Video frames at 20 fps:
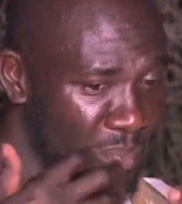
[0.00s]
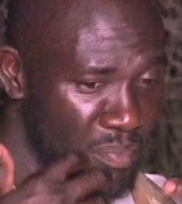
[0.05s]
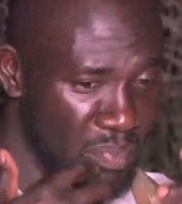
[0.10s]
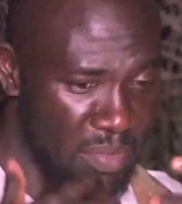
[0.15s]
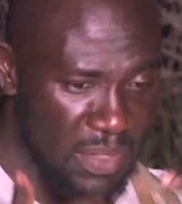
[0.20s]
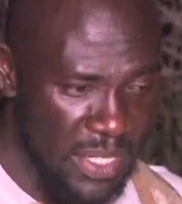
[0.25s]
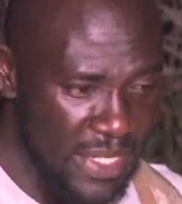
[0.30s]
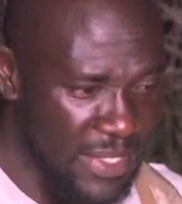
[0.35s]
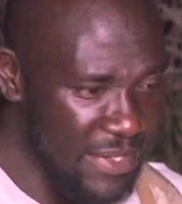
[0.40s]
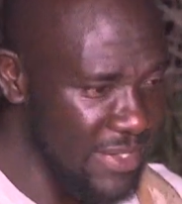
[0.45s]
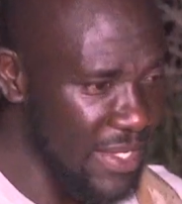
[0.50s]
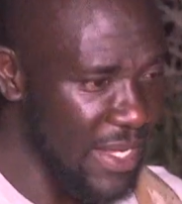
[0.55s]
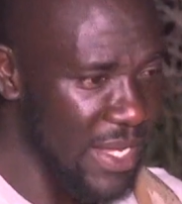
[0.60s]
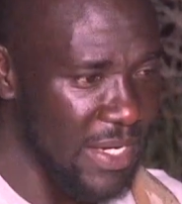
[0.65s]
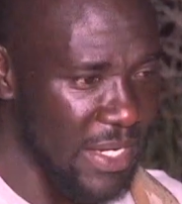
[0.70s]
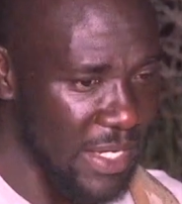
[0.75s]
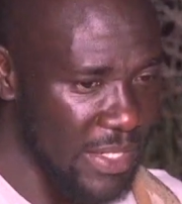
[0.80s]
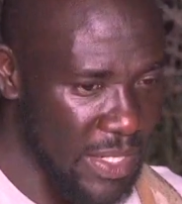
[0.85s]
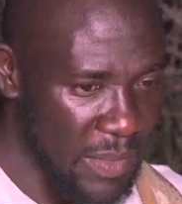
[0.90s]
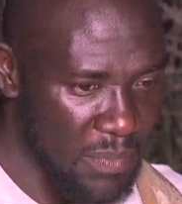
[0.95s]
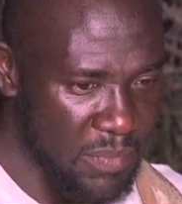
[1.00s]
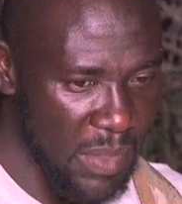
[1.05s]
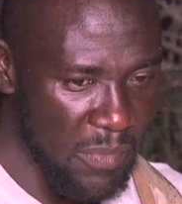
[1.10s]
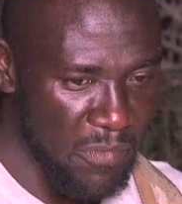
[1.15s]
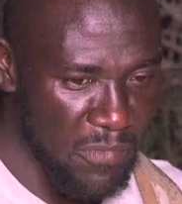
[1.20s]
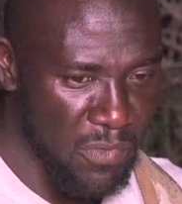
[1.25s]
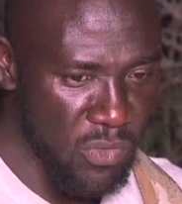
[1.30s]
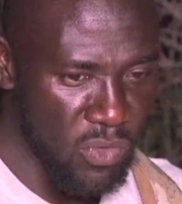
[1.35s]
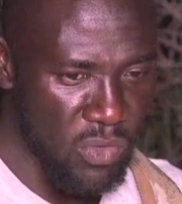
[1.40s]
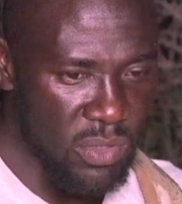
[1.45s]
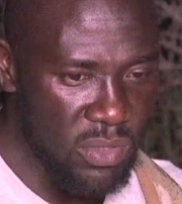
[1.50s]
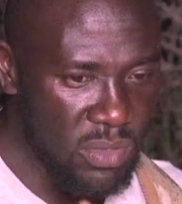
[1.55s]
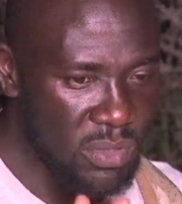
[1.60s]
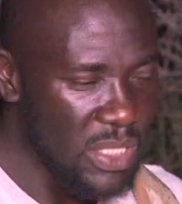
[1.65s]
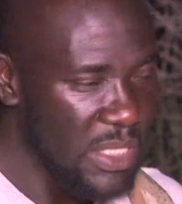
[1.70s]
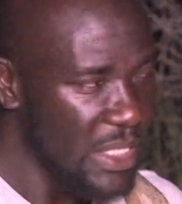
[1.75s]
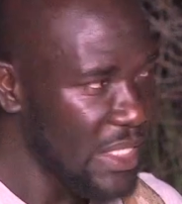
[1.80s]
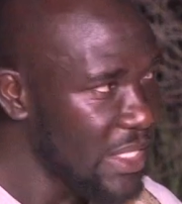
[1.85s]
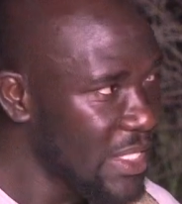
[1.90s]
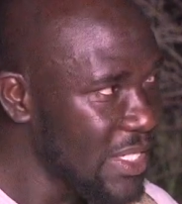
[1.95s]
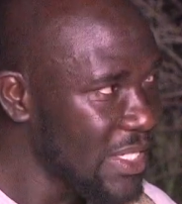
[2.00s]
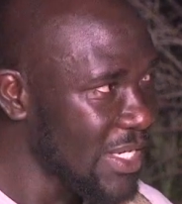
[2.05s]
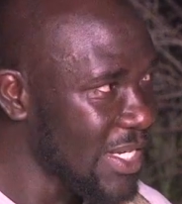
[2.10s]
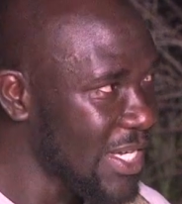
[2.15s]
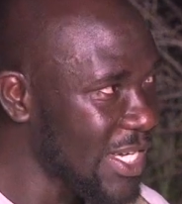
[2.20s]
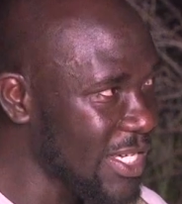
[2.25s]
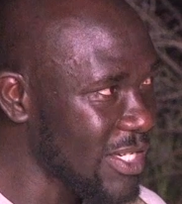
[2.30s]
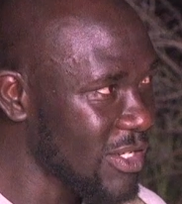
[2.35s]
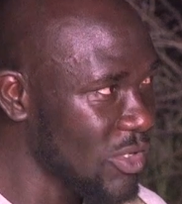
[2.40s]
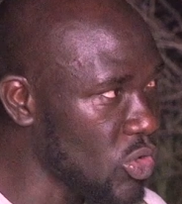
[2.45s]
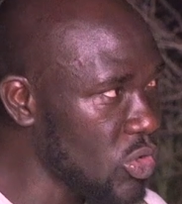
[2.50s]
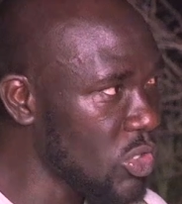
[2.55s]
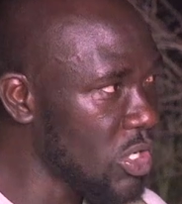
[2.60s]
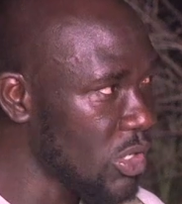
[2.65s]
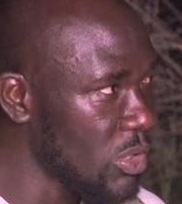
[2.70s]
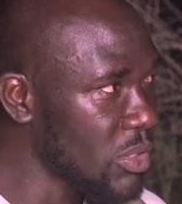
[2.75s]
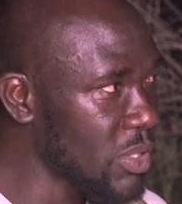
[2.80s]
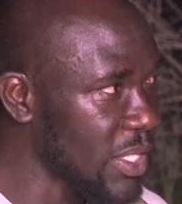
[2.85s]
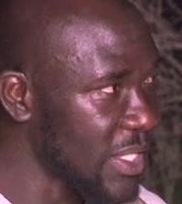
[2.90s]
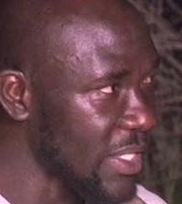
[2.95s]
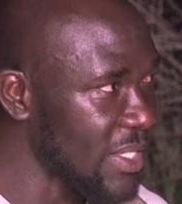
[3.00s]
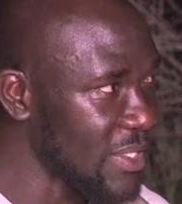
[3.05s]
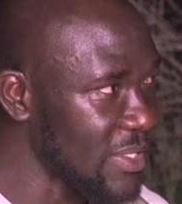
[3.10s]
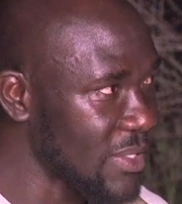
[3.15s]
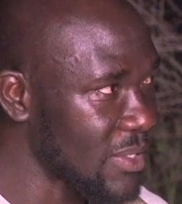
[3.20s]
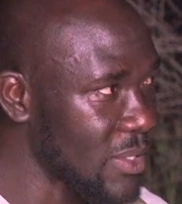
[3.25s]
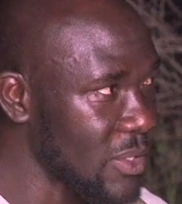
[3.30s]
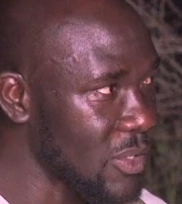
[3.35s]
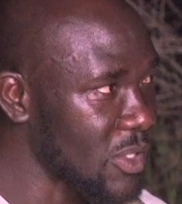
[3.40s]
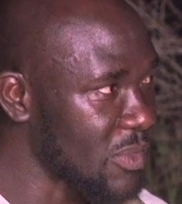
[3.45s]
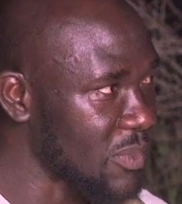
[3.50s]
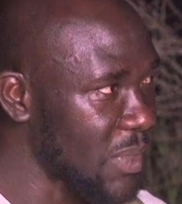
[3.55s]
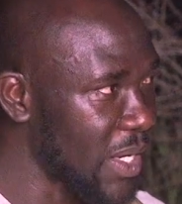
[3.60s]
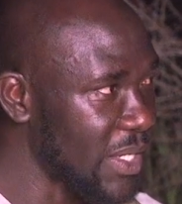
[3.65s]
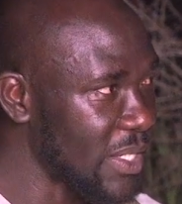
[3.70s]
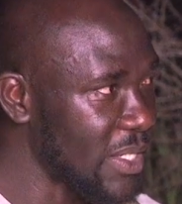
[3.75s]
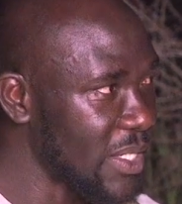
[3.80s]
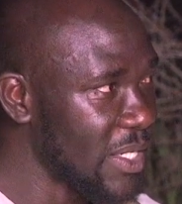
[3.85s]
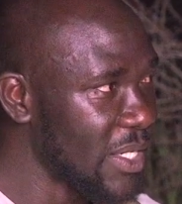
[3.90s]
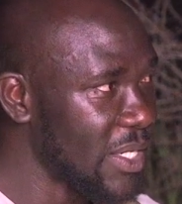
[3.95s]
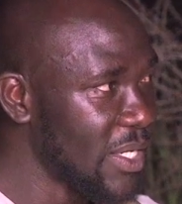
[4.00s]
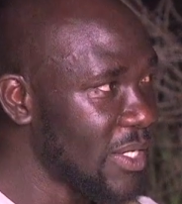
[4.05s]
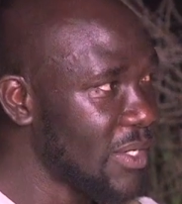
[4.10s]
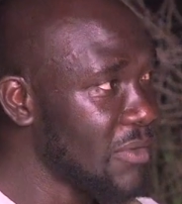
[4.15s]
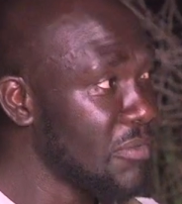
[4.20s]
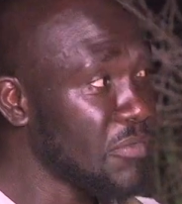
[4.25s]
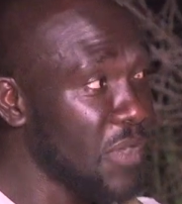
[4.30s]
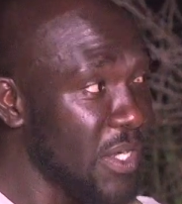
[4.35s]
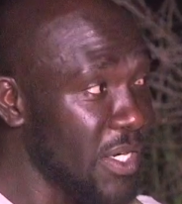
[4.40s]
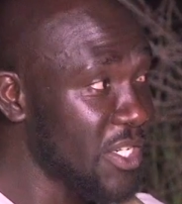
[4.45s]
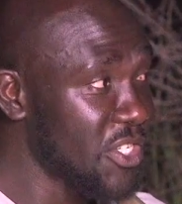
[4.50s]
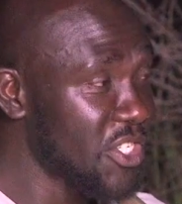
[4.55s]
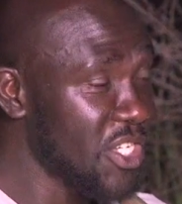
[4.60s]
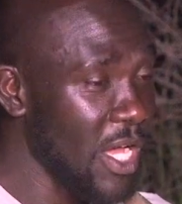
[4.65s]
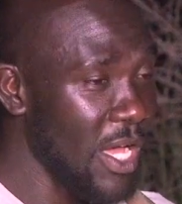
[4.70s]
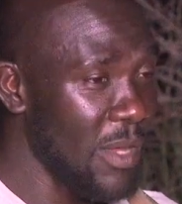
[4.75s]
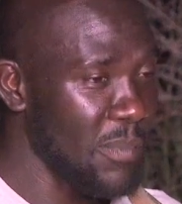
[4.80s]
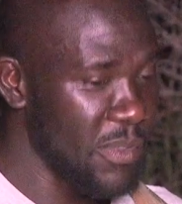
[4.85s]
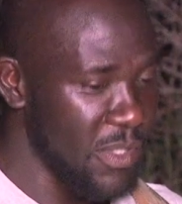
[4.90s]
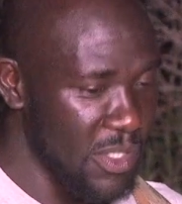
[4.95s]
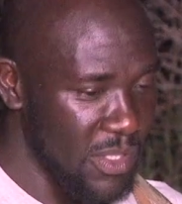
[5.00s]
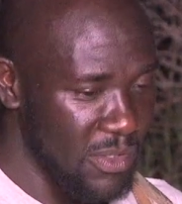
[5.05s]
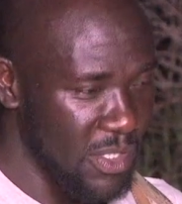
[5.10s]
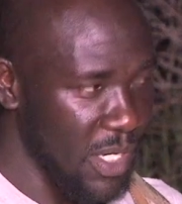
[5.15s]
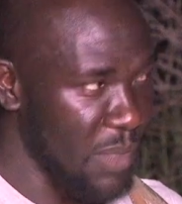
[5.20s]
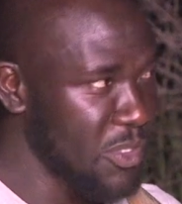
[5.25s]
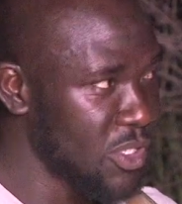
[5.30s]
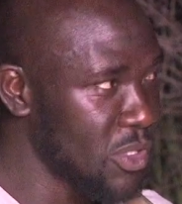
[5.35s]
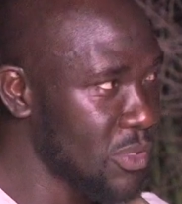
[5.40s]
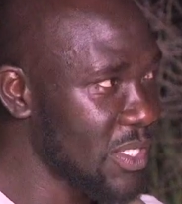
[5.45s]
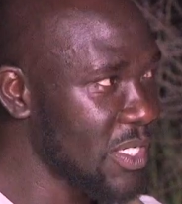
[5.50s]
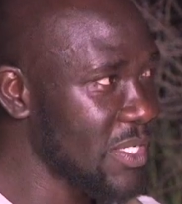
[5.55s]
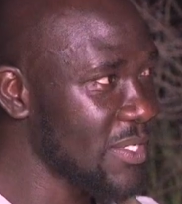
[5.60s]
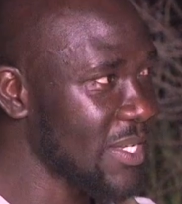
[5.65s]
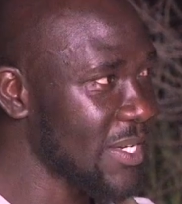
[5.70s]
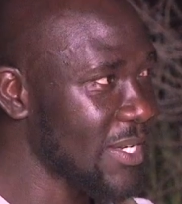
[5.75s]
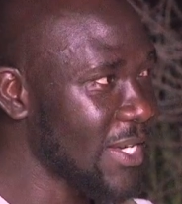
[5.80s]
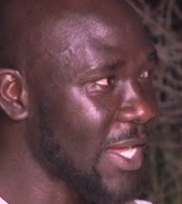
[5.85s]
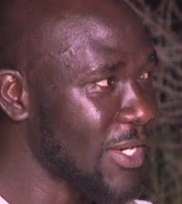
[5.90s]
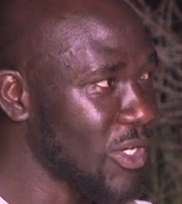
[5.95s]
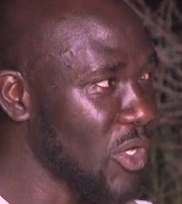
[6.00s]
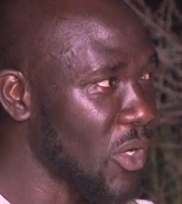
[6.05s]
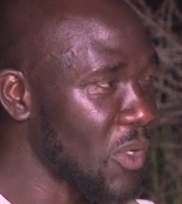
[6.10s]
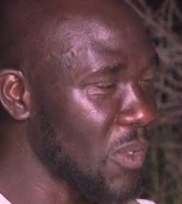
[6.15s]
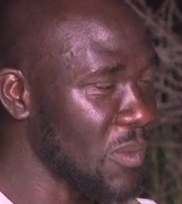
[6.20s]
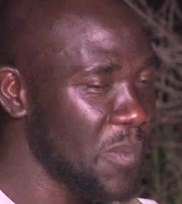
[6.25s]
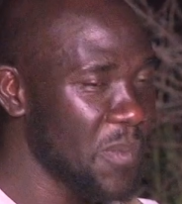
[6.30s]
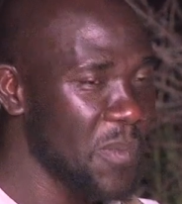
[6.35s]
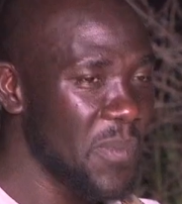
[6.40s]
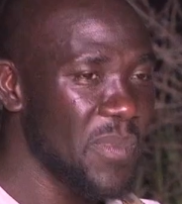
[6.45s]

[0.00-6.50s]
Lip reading: blazer, like a full, good looking suit, man, very sharp in sharpshooters and all.